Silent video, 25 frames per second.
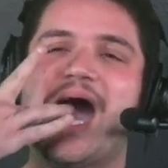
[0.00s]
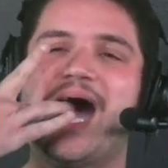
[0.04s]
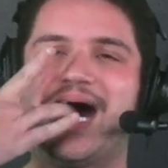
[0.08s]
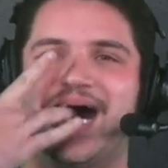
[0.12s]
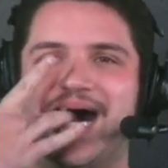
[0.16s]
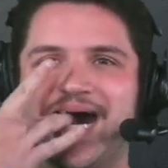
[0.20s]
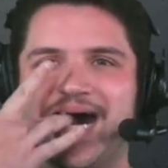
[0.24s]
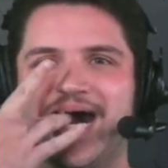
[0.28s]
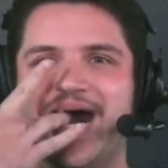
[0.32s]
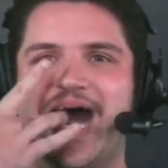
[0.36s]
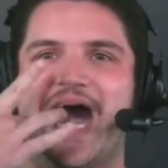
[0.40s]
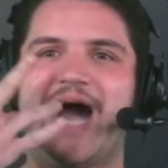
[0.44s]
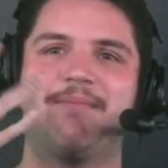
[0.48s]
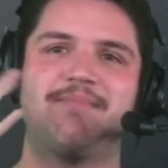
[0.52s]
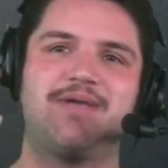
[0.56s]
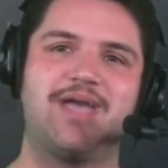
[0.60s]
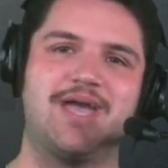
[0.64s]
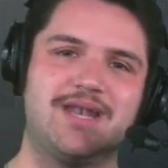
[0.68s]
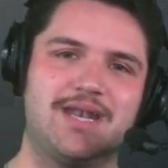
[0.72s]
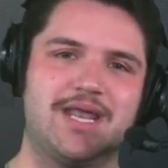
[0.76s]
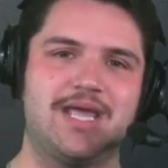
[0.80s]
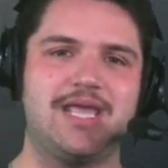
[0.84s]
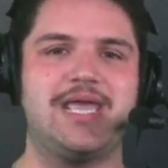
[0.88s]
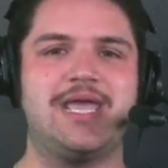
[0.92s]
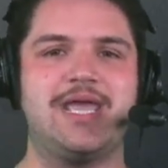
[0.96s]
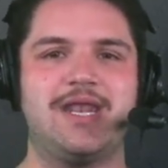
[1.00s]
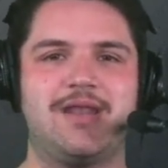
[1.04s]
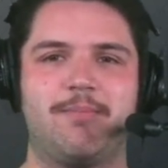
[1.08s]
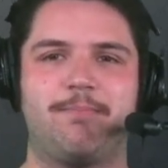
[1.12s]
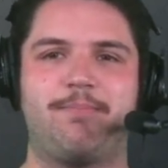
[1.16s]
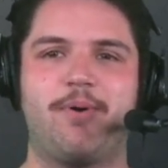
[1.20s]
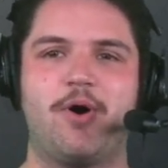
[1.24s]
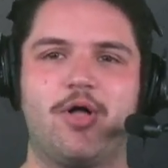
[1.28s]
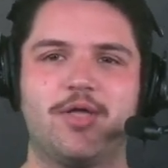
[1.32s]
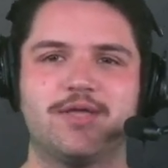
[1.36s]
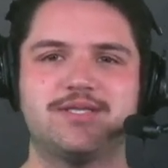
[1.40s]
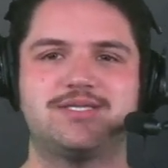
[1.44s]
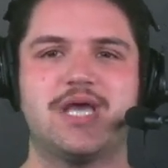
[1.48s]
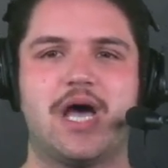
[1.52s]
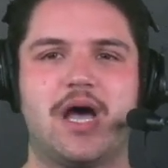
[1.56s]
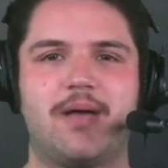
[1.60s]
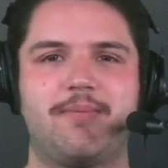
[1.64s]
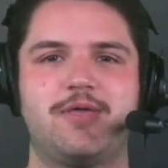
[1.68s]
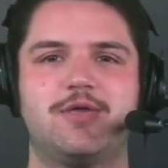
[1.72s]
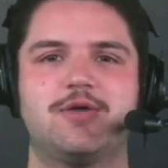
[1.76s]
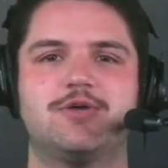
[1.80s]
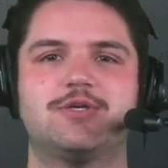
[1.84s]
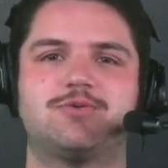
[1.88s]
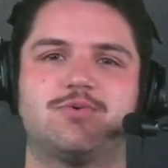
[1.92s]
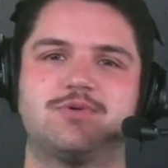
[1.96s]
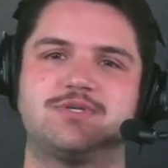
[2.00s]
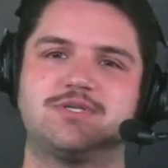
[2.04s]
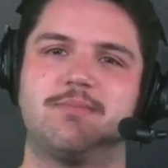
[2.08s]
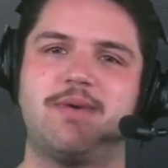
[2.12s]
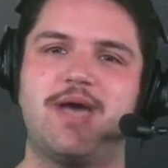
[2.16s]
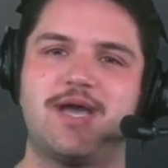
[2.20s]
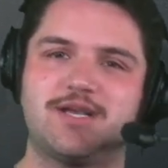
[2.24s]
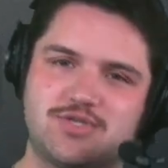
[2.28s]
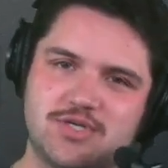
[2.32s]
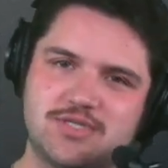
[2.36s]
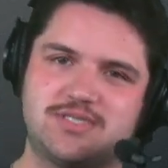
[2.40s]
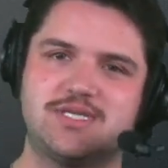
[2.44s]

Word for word: I'm getting to eat a bowl of W's with some extra